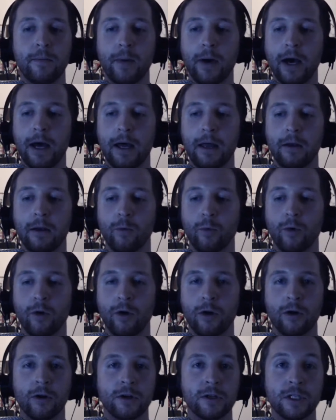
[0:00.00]
but
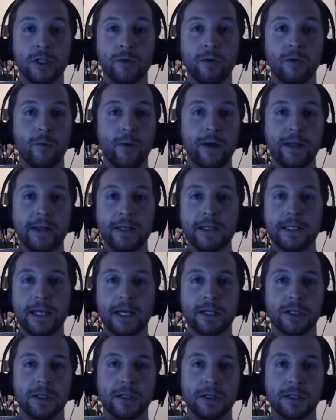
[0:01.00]
we're doing weekly
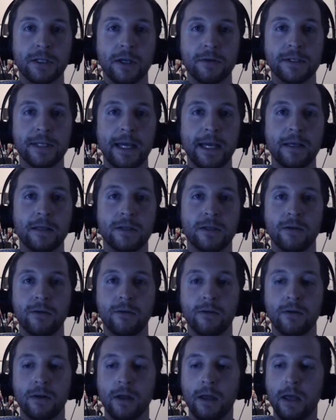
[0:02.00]
sessions. So stay
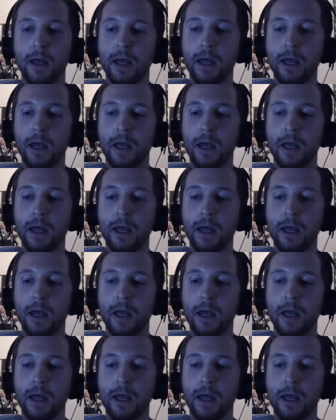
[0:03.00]
tuned.